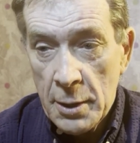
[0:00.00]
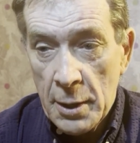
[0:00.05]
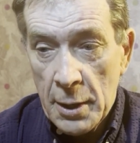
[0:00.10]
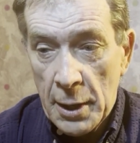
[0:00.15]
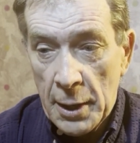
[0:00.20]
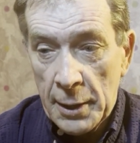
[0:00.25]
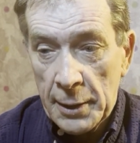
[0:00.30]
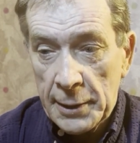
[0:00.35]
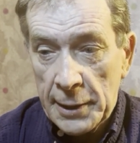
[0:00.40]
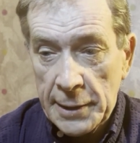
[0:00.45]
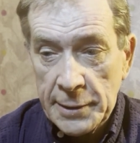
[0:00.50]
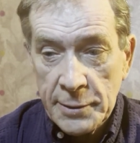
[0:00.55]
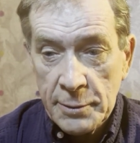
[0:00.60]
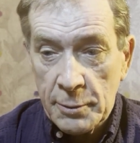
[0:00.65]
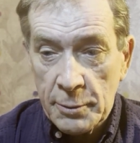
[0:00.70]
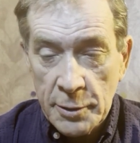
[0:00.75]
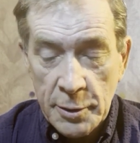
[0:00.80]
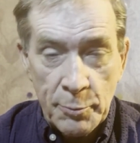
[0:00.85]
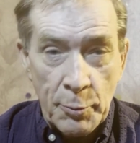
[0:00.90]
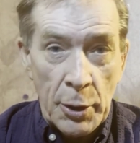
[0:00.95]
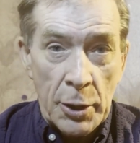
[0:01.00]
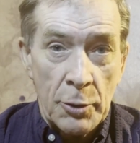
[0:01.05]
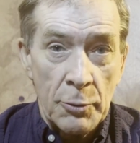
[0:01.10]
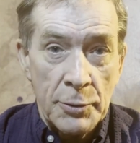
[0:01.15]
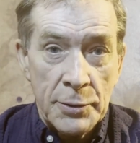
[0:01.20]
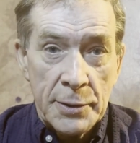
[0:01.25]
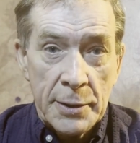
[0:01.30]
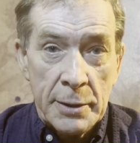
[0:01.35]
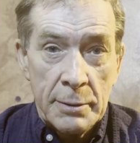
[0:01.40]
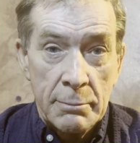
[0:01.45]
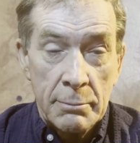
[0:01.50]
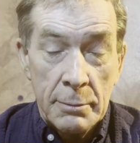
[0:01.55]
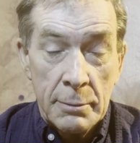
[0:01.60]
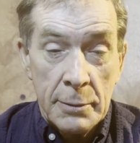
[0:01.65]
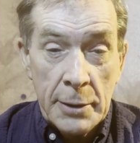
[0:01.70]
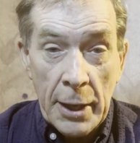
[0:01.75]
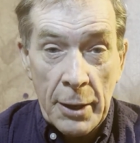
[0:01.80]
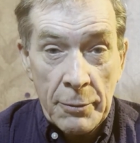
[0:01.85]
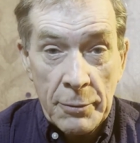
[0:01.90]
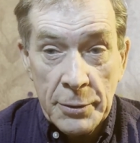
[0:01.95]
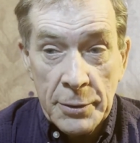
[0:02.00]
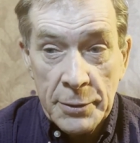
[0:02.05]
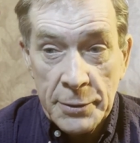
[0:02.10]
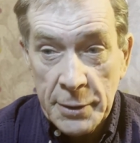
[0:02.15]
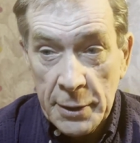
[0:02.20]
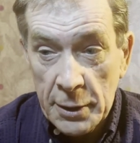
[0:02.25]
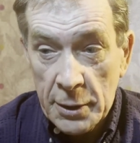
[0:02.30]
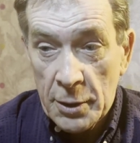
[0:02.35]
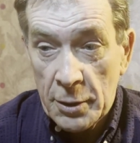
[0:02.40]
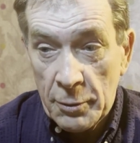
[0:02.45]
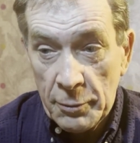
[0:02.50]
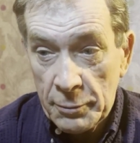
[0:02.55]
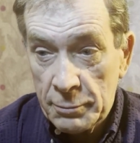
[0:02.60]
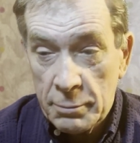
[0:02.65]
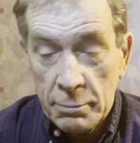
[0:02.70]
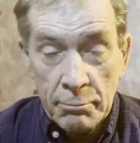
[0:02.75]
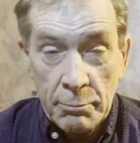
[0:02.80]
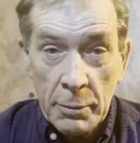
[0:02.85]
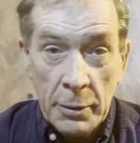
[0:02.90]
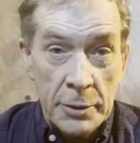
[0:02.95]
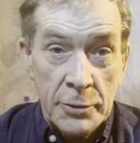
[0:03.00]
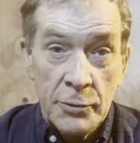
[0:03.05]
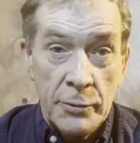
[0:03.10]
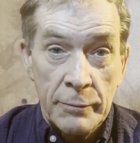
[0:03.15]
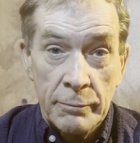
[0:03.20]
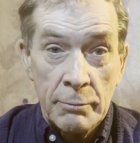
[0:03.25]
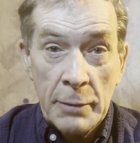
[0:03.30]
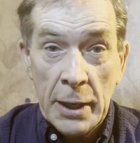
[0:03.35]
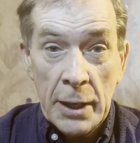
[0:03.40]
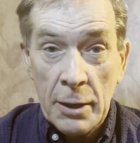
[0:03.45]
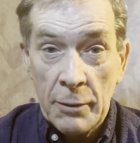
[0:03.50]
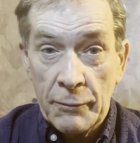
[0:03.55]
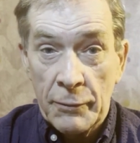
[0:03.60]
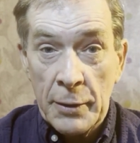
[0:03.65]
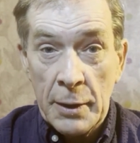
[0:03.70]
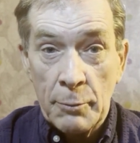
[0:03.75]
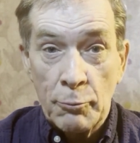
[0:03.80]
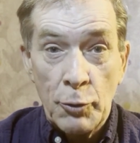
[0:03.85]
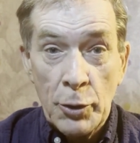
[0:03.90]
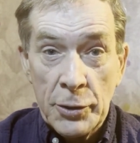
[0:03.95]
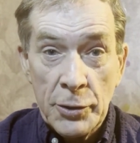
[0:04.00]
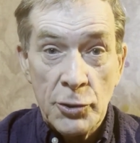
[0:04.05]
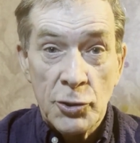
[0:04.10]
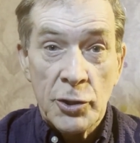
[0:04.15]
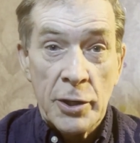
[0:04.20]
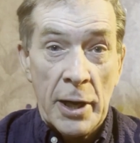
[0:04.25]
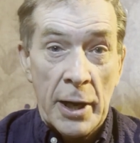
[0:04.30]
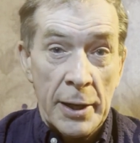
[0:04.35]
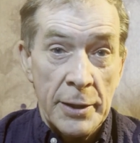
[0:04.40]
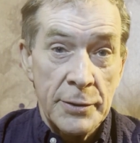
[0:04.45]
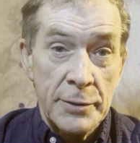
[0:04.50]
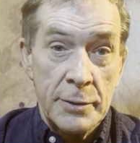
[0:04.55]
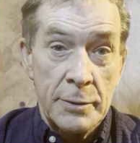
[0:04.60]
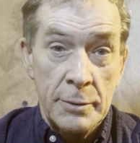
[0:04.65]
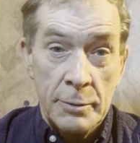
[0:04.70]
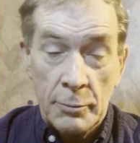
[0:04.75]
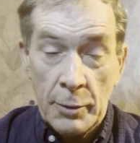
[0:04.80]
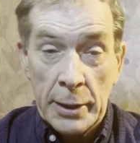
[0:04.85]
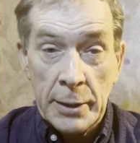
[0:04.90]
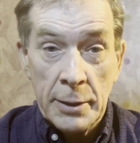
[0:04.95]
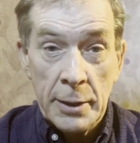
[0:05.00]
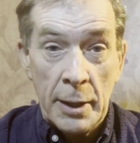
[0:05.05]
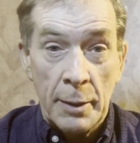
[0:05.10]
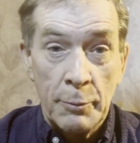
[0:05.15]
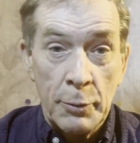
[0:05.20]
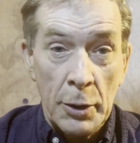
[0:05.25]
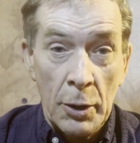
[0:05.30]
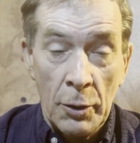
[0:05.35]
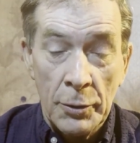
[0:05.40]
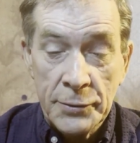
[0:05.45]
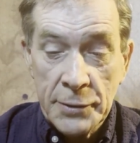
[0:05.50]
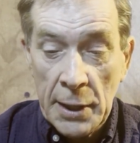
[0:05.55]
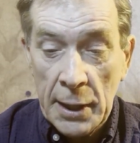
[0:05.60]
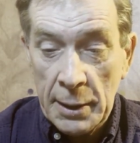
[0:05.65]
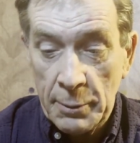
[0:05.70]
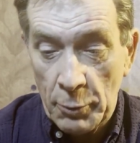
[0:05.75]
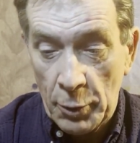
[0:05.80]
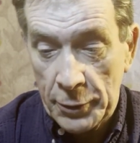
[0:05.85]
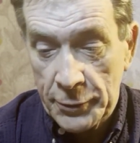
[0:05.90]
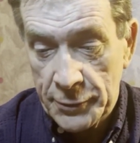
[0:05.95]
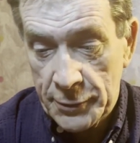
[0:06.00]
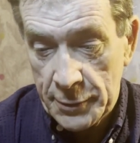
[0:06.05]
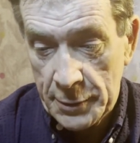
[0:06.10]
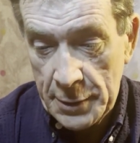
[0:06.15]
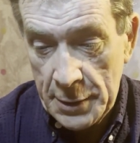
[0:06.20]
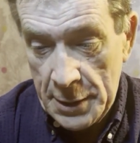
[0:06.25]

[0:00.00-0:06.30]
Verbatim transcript: Less conspicuous characters include many of the British cast who ended up at Los Alamos.